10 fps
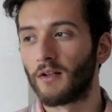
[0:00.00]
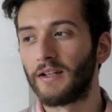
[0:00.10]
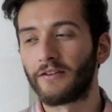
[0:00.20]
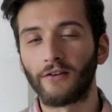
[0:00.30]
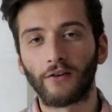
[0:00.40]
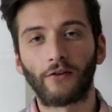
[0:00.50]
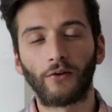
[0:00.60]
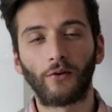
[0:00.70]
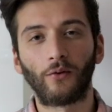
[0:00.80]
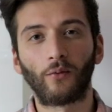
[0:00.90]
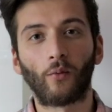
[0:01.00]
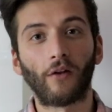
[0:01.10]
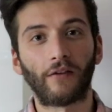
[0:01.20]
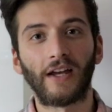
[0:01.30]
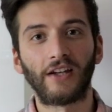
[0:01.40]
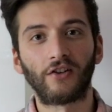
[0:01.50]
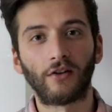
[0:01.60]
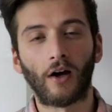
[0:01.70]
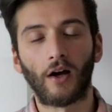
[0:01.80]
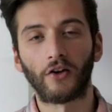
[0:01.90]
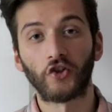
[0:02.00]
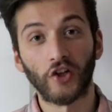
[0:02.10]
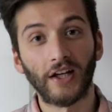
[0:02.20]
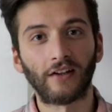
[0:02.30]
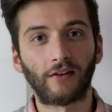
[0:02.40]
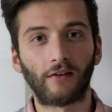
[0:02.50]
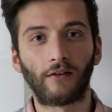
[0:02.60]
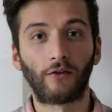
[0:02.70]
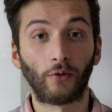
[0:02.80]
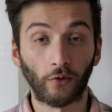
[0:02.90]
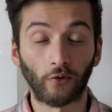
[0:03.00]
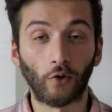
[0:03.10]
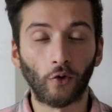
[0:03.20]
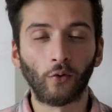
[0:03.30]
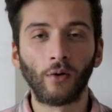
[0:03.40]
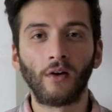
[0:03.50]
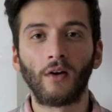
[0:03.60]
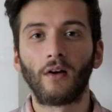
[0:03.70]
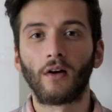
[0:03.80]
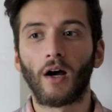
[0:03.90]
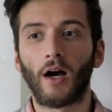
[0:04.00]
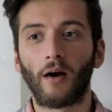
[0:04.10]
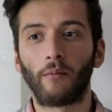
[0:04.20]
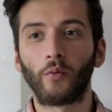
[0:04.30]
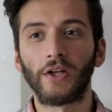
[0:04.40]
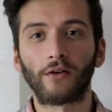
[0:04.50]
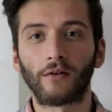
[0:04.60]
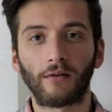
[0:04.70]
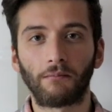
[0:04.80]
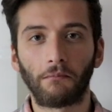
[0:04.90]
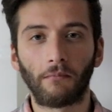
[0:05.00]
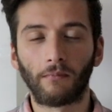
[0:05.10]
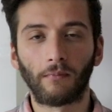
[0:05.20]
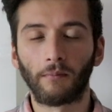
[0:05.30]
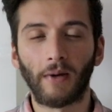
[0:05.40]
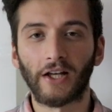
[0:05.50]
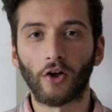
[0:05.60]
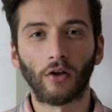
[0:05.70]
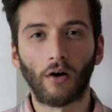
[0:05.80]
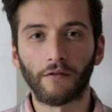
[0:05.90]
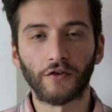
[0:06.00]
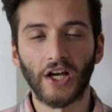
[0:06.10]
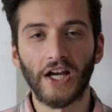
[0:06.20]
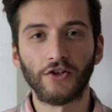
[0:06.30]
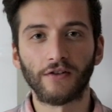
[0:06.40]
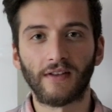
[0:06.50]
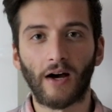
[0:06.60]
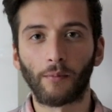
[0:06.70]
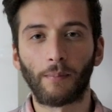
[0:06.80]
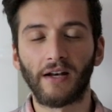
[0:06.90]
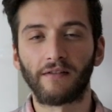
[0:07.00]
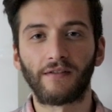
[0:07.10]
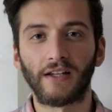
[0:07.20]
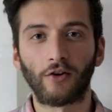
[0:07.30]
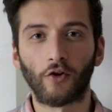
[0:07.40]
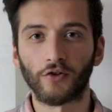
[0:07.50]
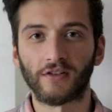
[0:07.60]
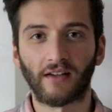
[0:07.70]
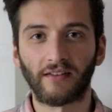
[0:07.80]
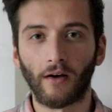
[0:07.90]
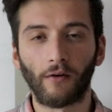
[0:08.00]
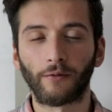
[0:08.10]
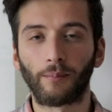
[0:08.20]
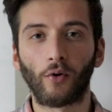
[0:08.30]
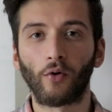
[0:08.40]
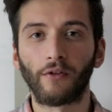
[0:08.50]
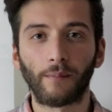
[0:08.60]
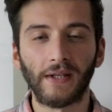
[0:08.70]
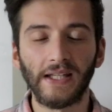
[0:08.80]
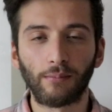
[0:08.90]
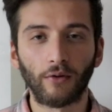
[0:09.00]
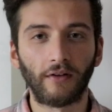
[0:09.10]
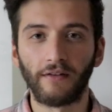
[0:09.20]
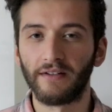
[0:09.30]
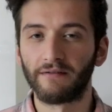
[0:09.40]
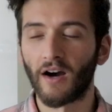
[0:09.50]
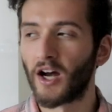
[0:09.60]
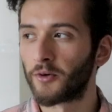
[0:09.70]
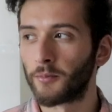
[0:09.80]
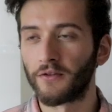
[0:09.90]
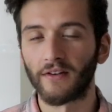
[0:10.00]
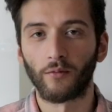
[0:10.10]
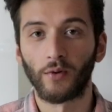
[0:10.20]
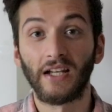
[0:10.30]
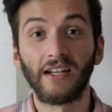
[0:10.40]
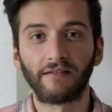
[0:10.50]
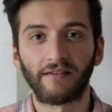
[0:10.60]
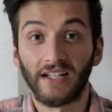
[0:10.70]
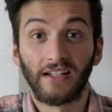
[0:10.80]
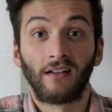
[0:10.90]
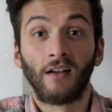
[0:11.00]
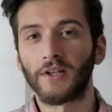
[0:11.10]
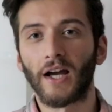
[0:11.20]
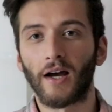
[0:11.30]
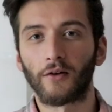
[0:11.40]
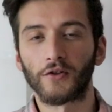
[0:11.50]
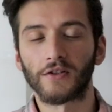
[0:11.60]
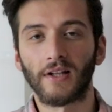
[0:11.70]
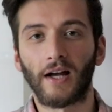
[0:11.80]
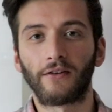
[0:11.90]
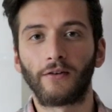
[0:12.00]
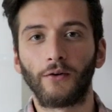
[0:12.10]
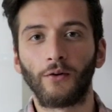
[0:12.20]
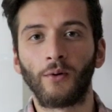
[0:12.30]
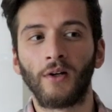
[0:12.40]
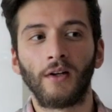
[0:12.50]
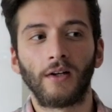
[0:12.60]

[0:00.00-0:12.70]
listen to what they uh, share to us all, uh, we could make a lot of changes that would benefit not just ourselves but other people and the environment that we live in. Yeah, I'd just like to